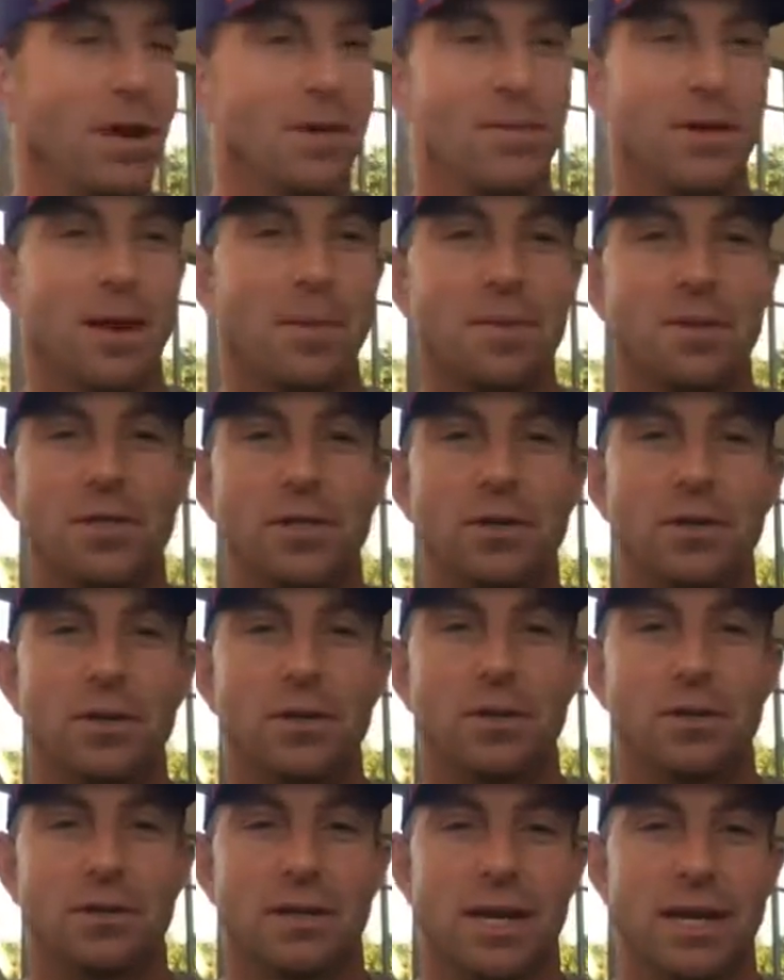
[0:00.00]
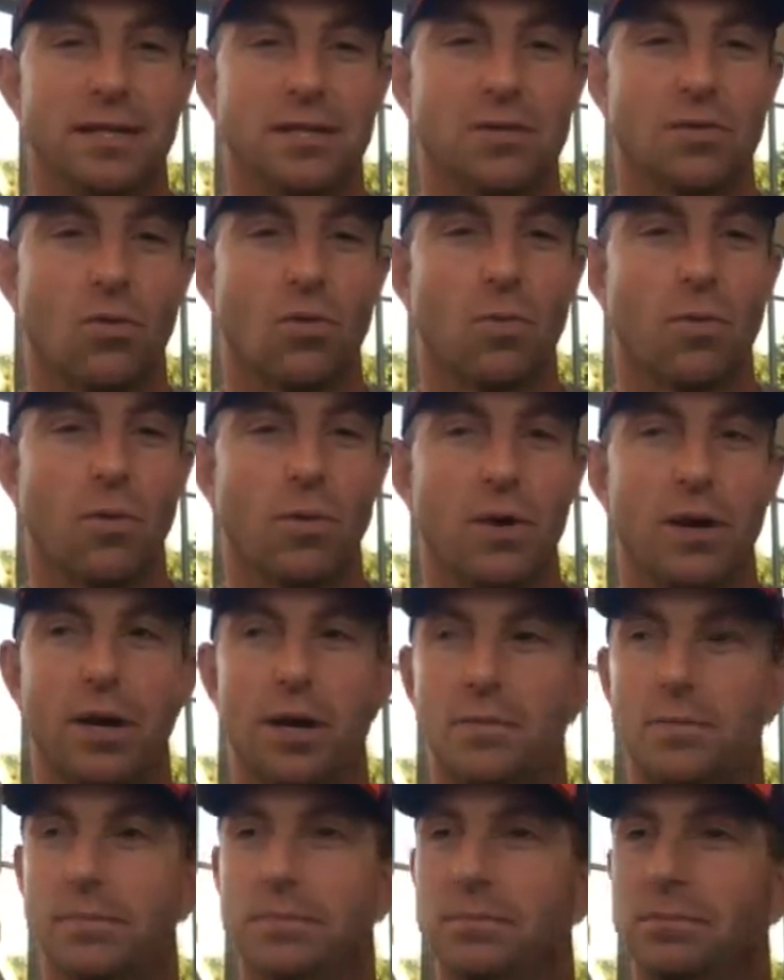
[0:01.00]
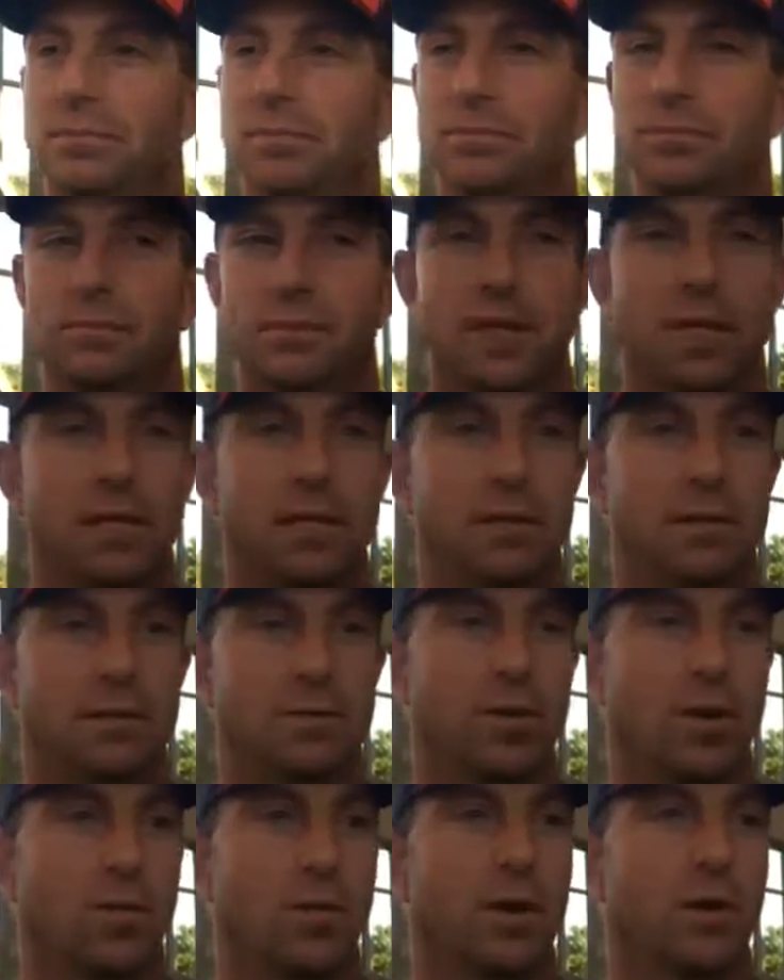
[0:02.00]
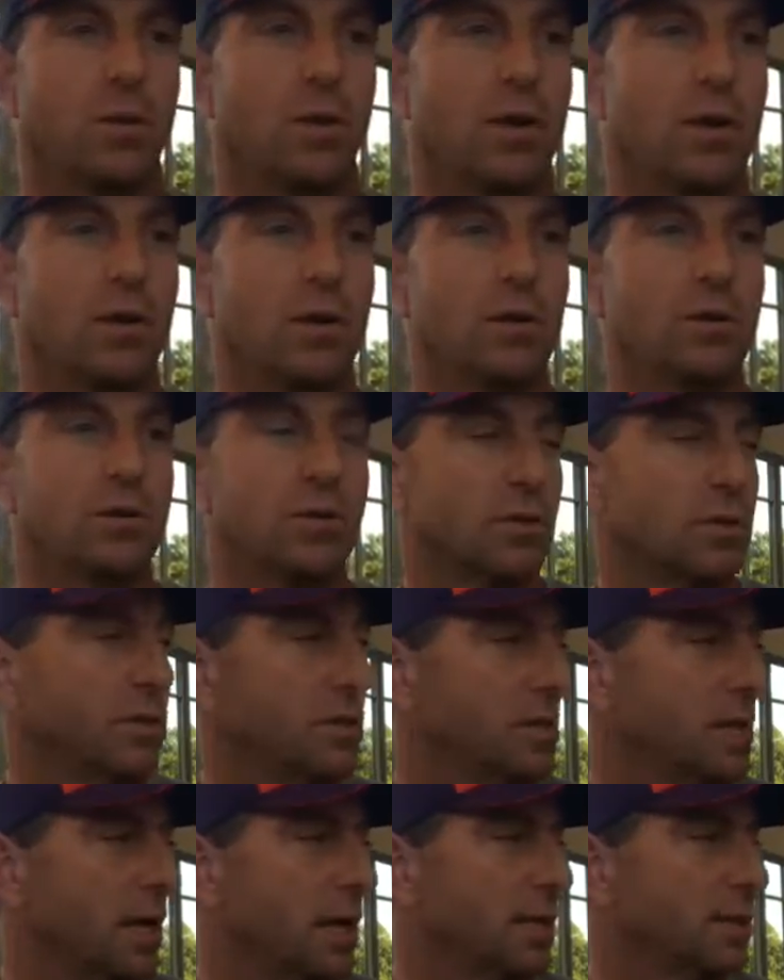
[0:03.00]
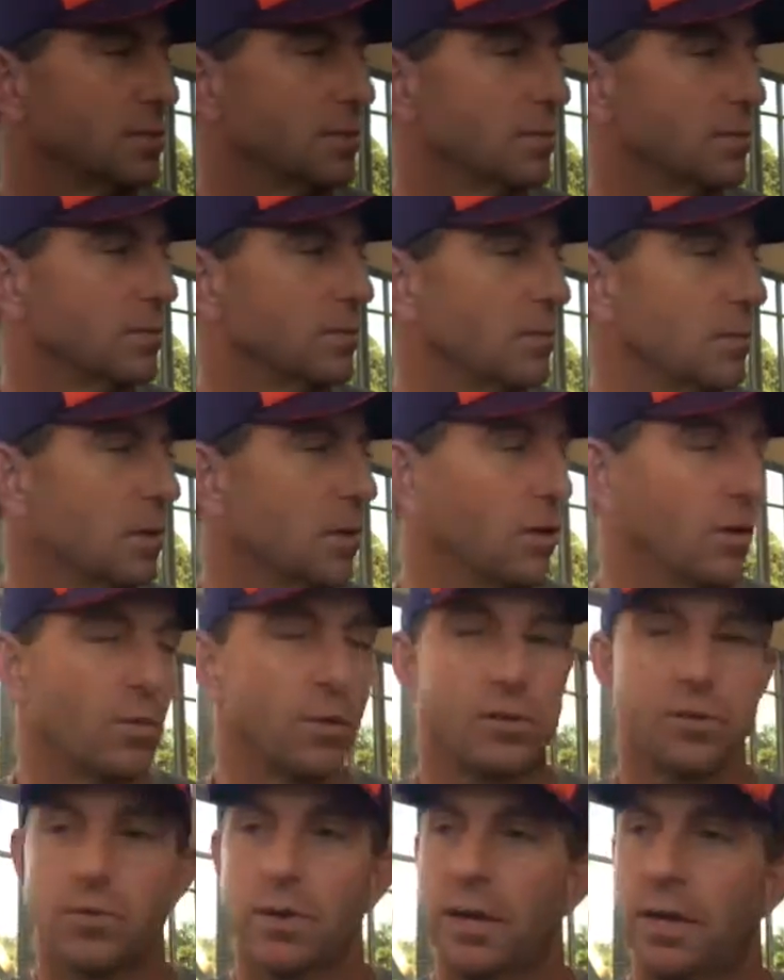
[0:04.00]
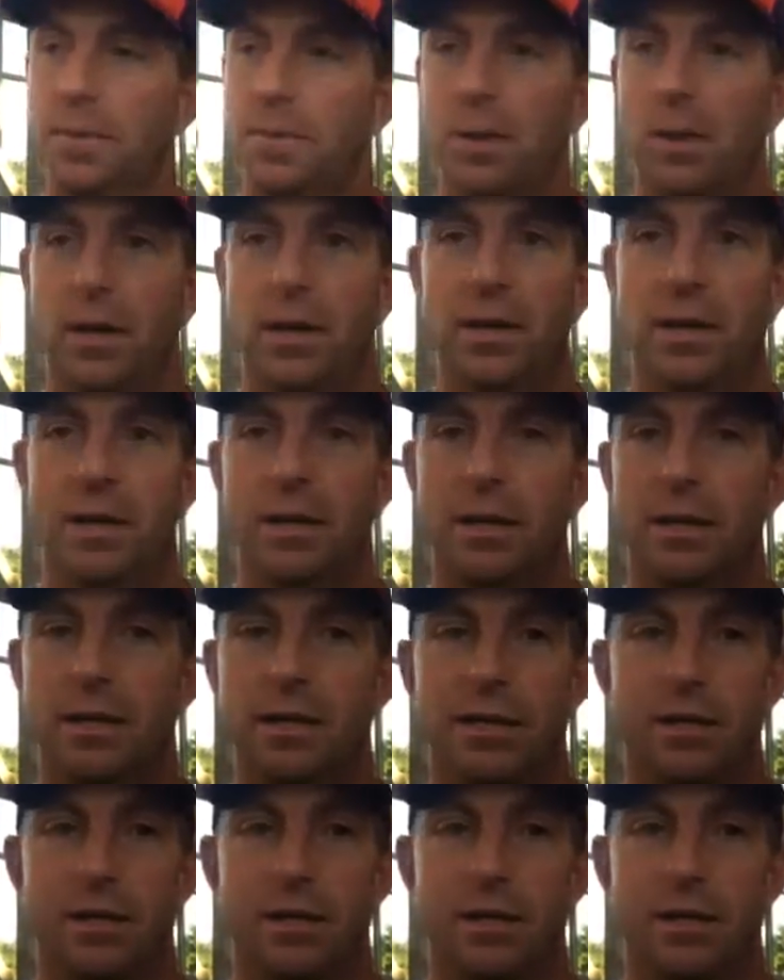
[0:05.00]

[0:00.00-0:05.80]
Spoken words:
we have an opportunity to light the scoreboard up and determine a winner or loser, these guys are always ready to play.